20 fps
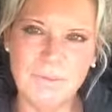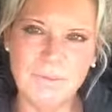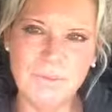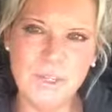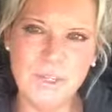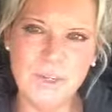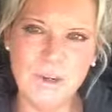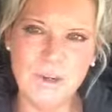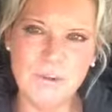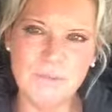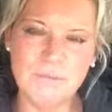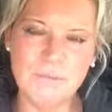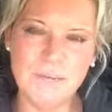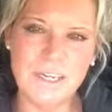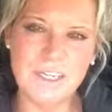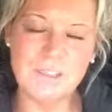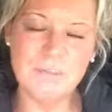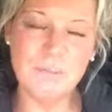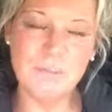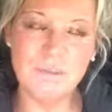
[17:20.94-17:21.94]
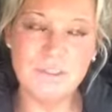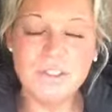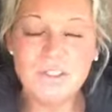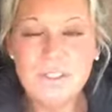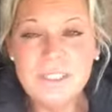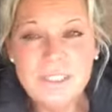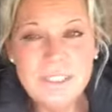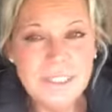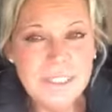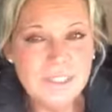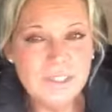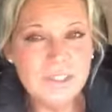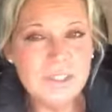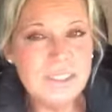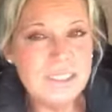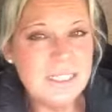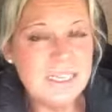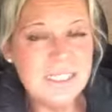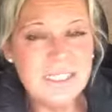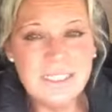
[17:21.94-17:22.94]
you know, on Facebook. So it's
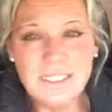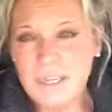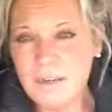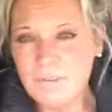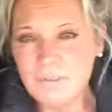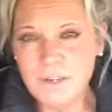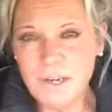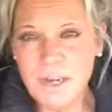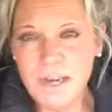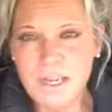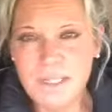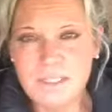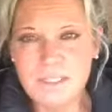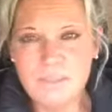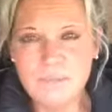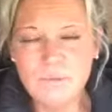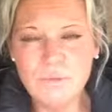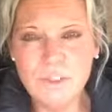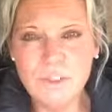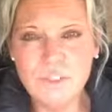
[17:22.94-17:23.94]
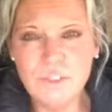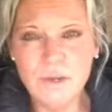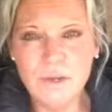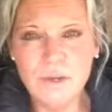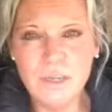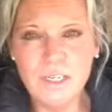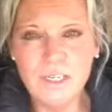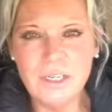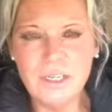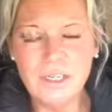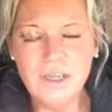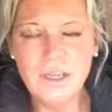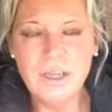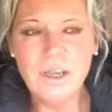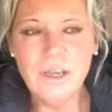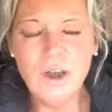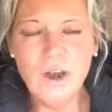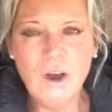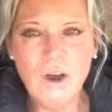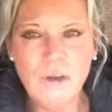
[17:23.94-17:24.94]
interesting stuff, guys, in what's going
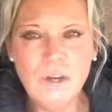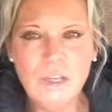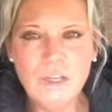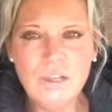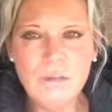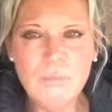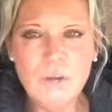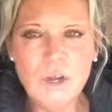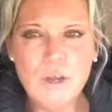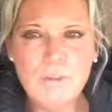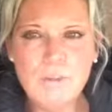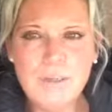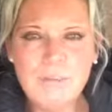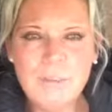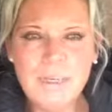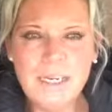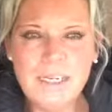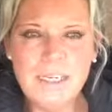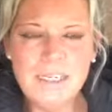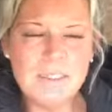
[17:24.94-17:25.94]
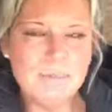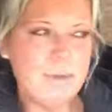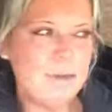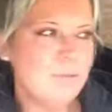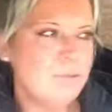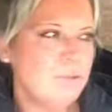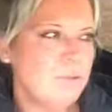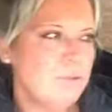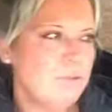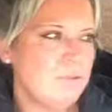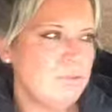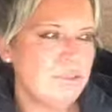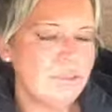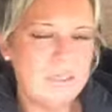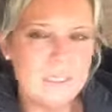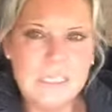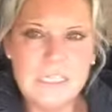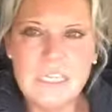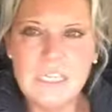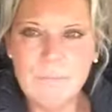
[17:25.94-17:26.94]
on at the moment. But I guess my real sort
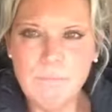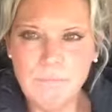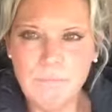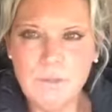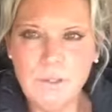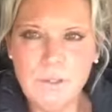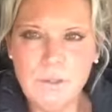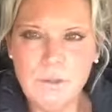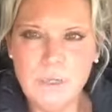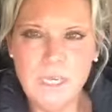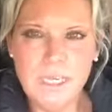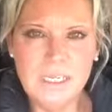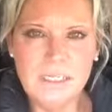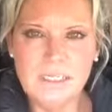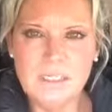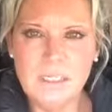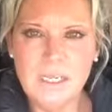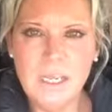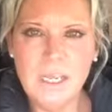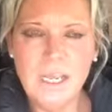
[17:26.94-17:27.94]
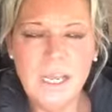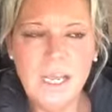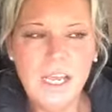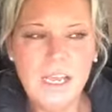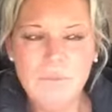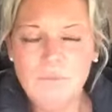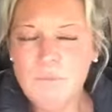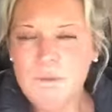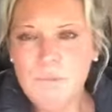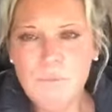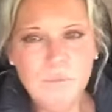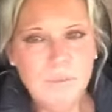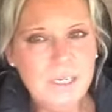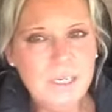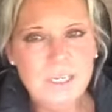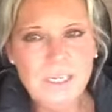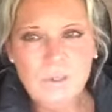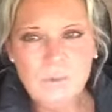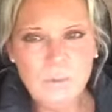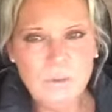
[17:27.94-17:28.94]
of tip for you is, if you
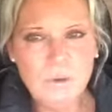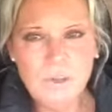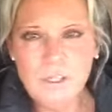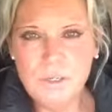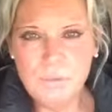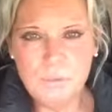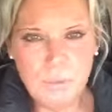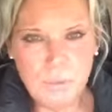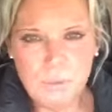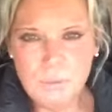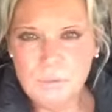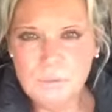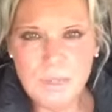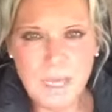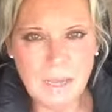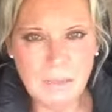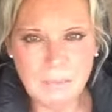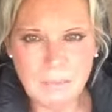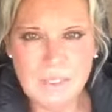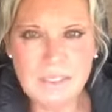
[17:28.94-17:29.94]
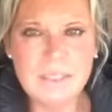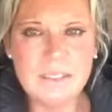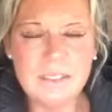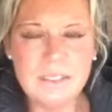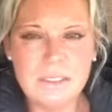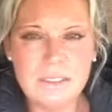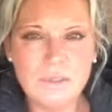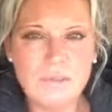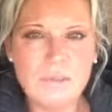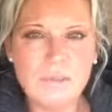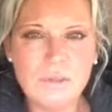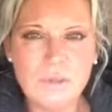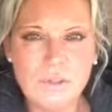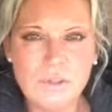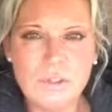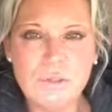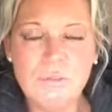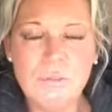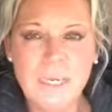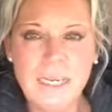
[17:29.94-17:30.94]
really want to build a business on
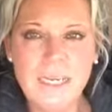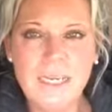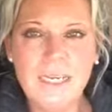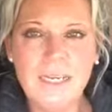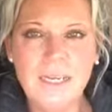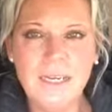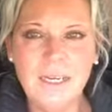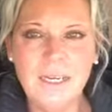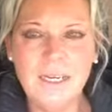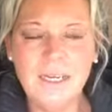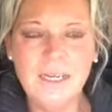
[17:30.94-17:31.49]
social media,